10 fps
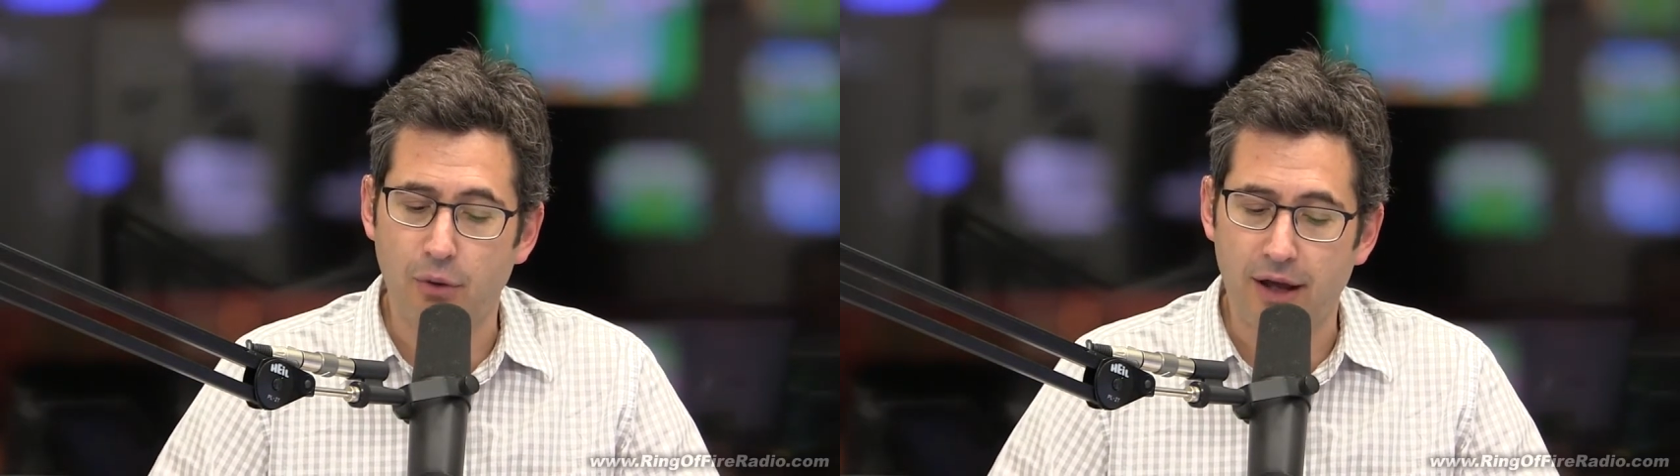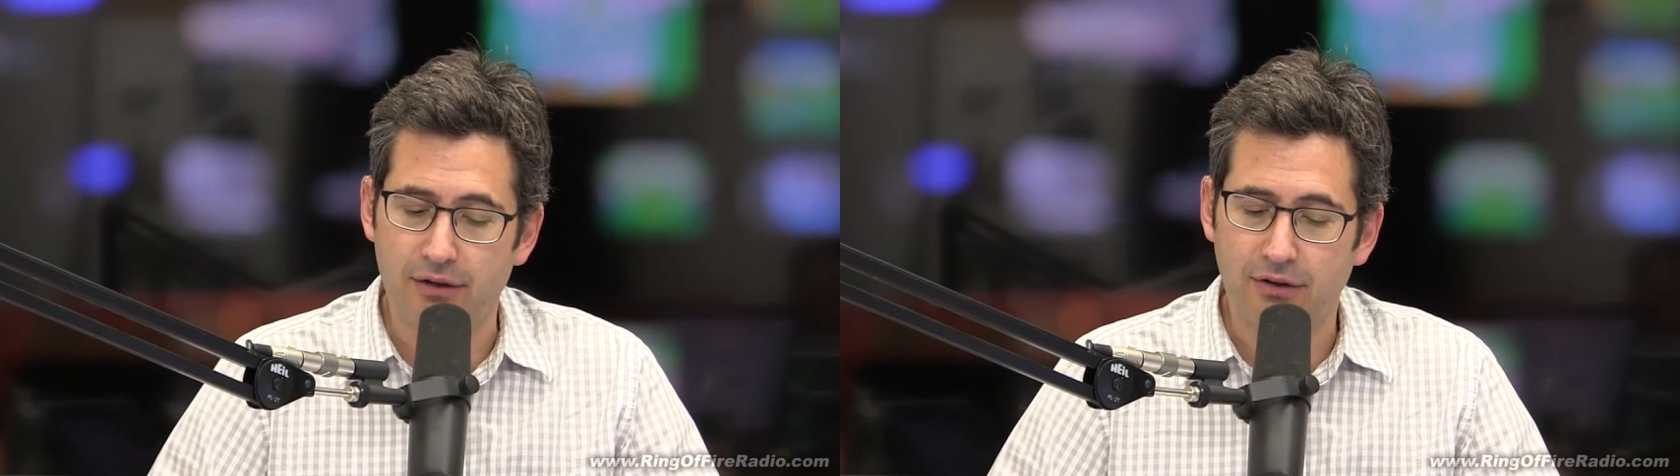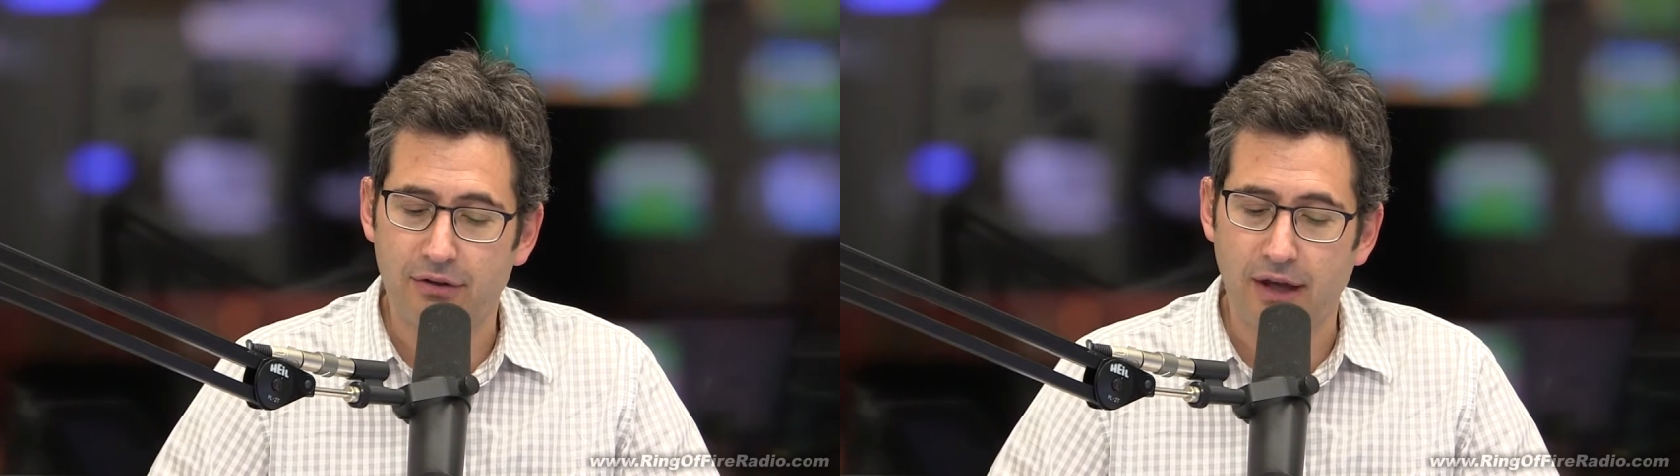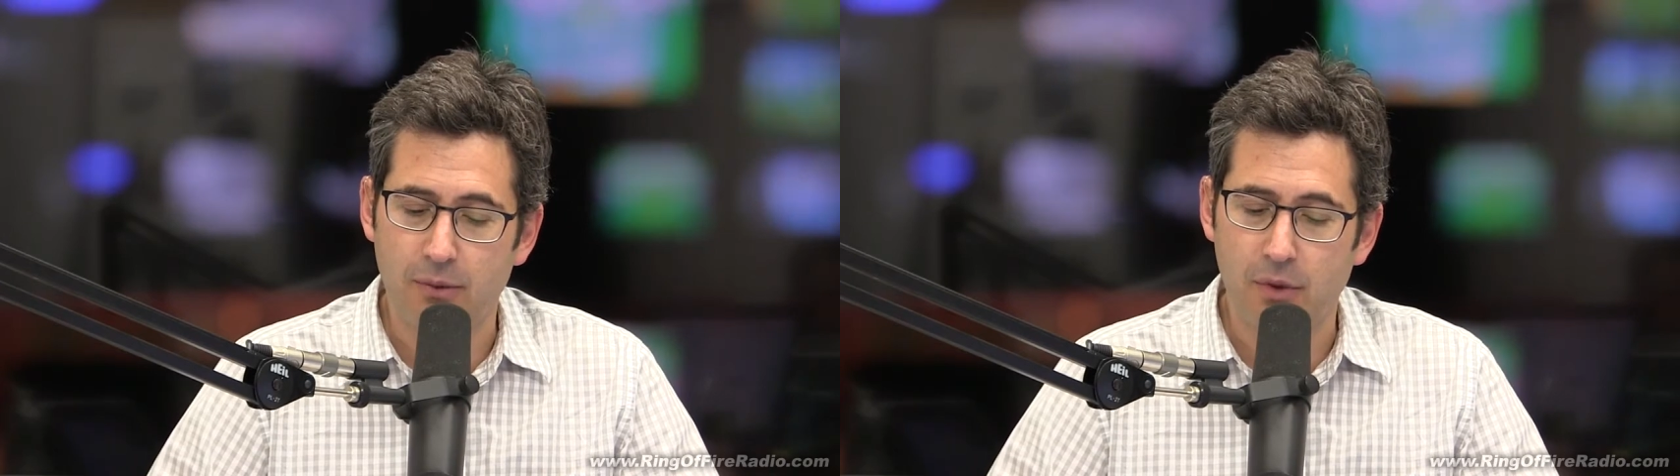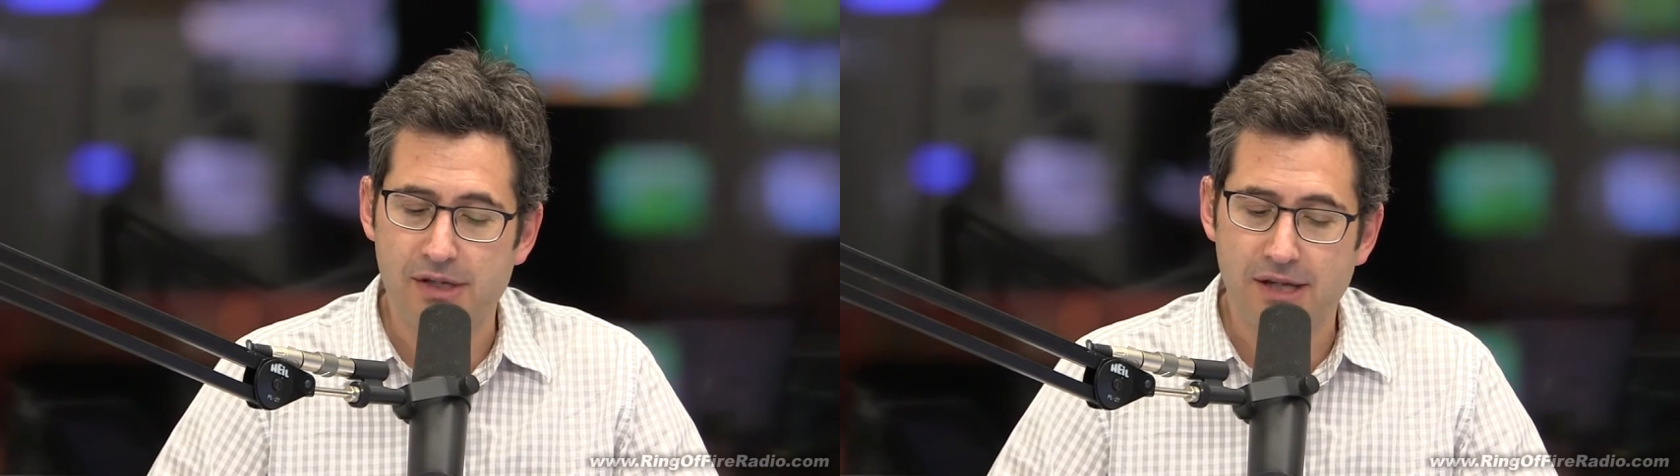risks,
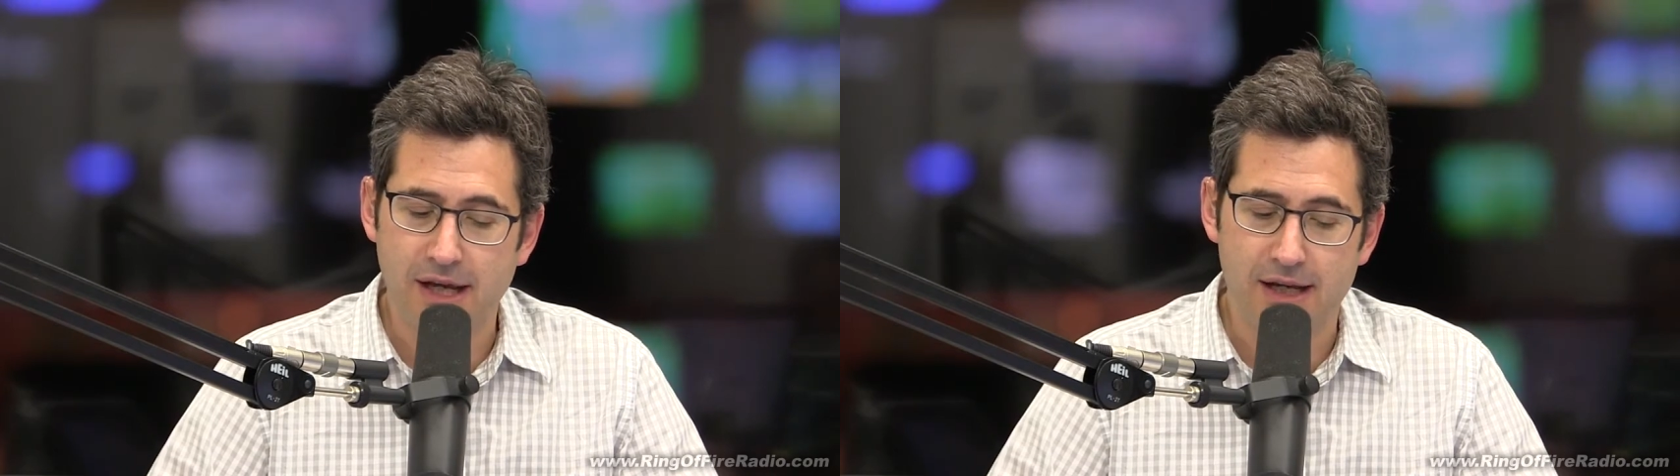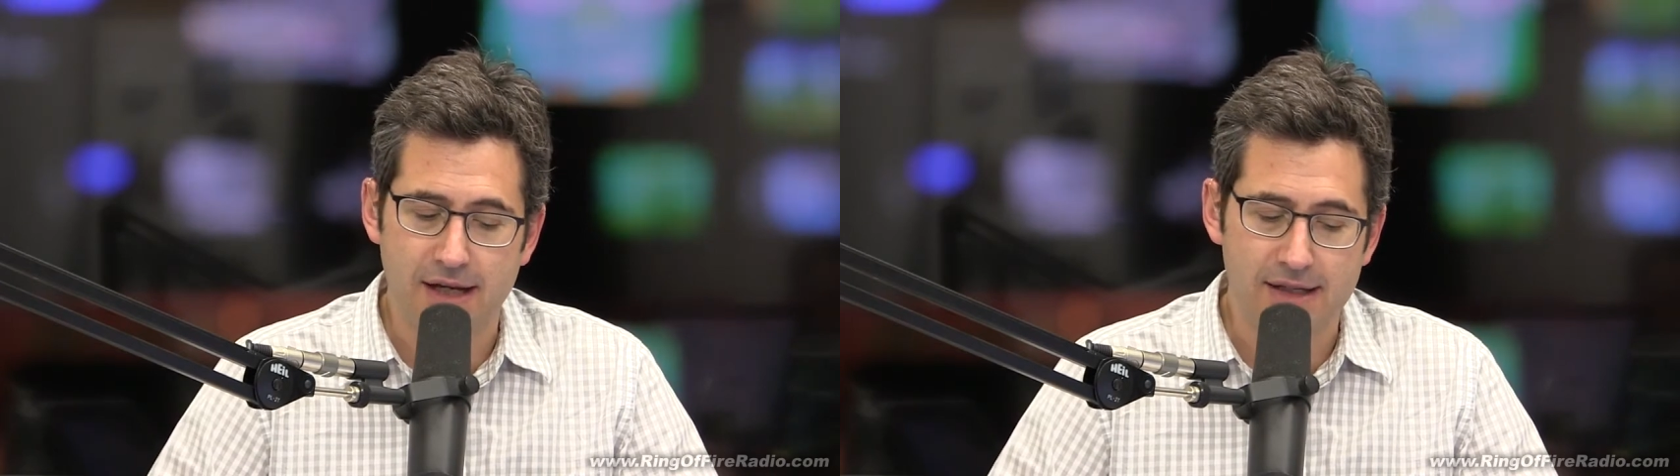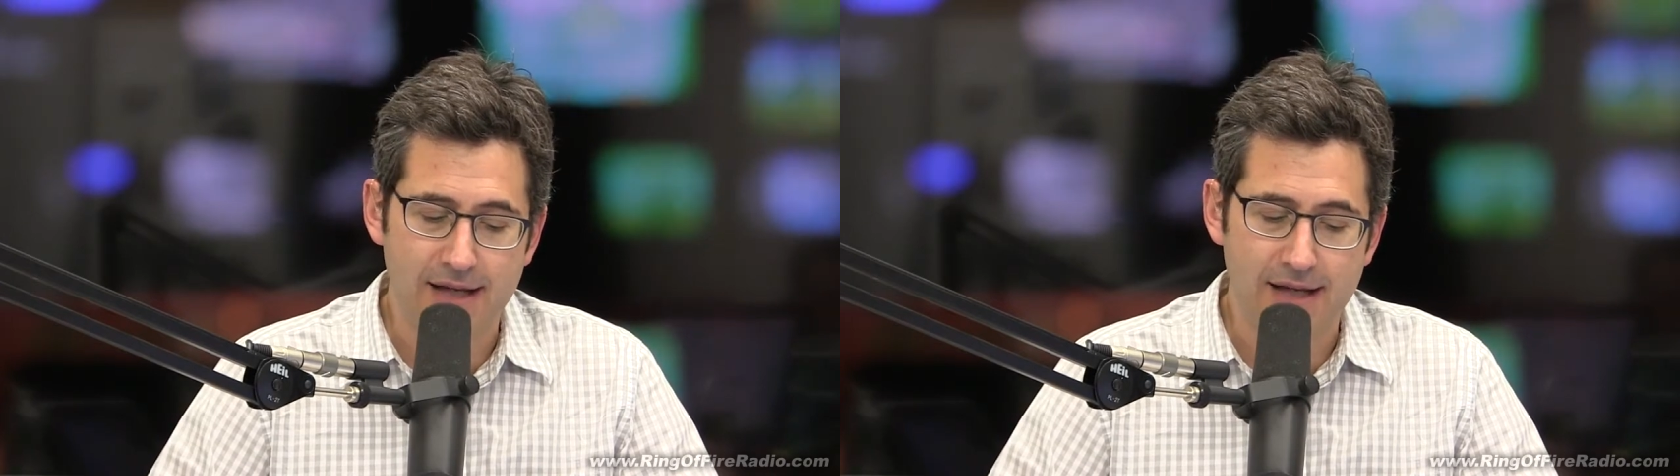and we see it uh,